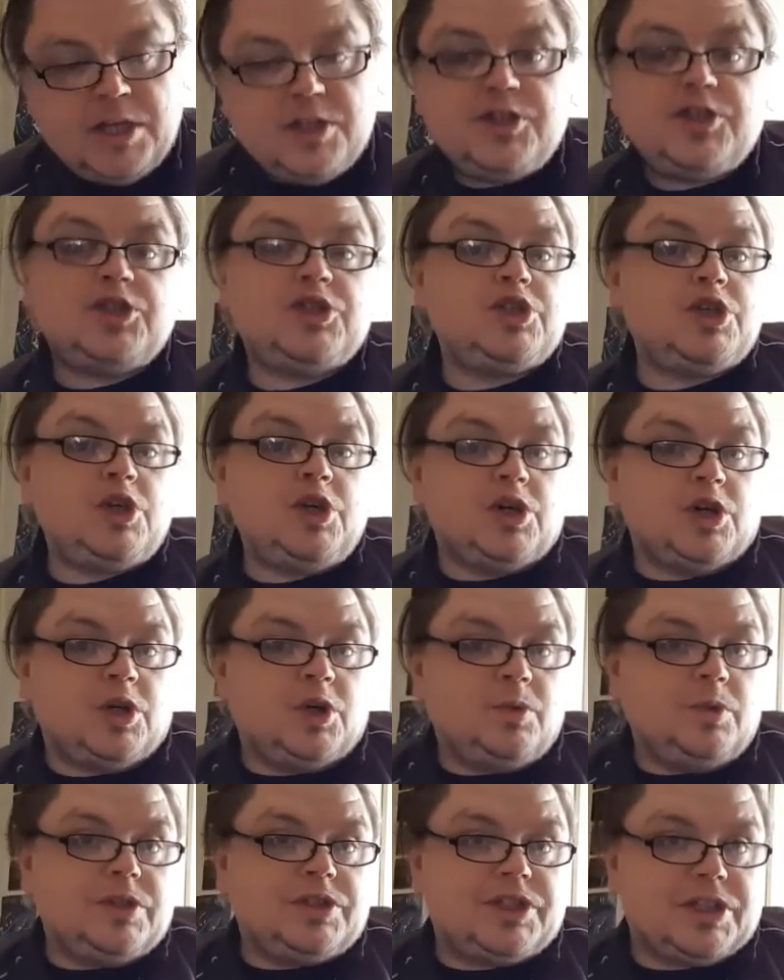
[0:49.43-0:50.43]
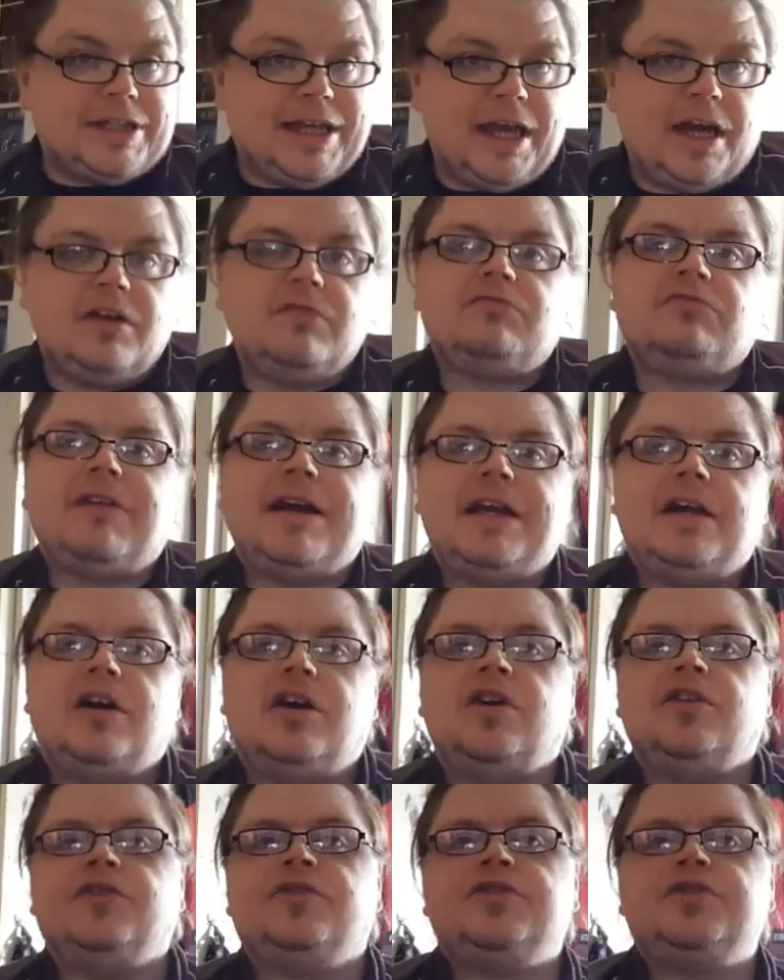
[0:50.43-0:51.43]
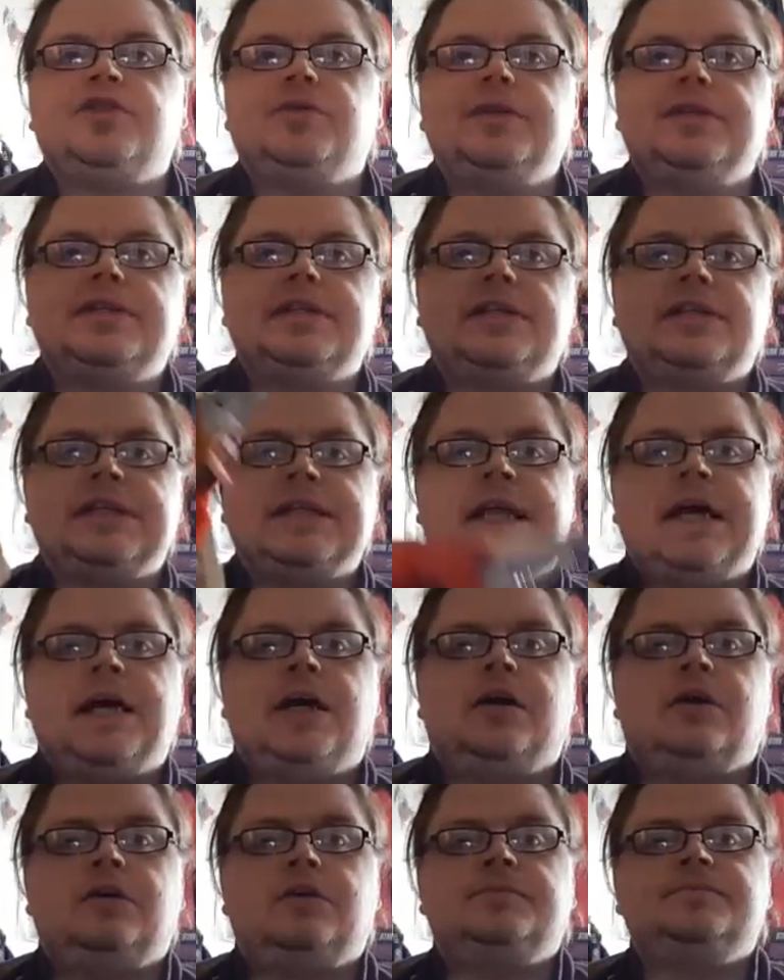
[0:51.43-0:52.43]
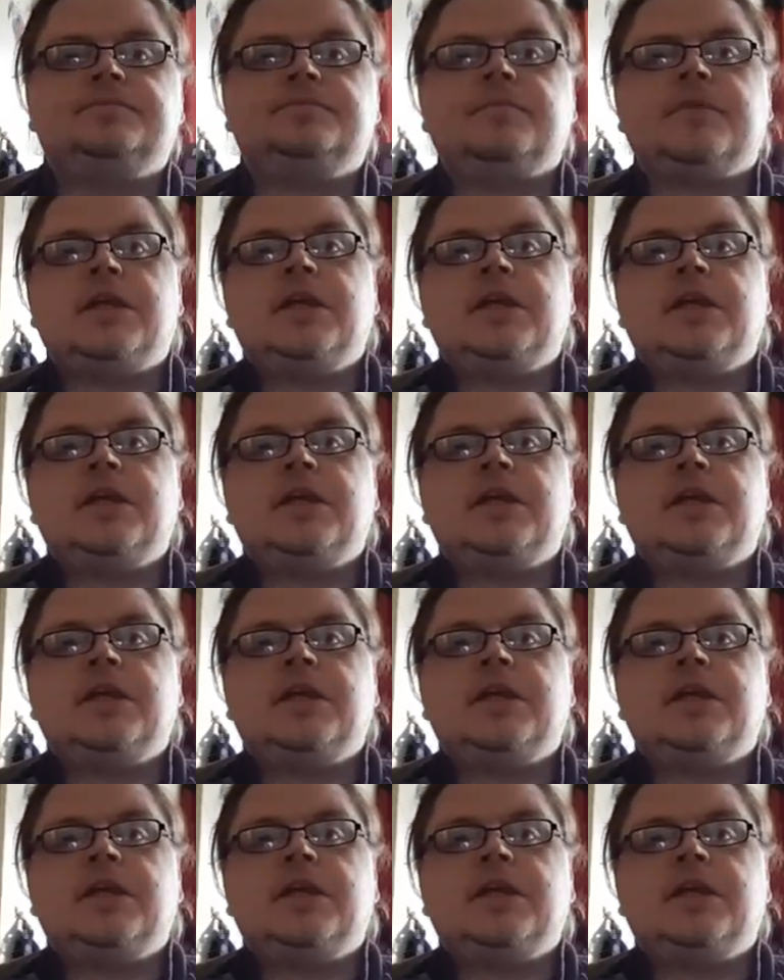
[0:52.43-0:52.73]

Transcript: So, we should get right onto it now.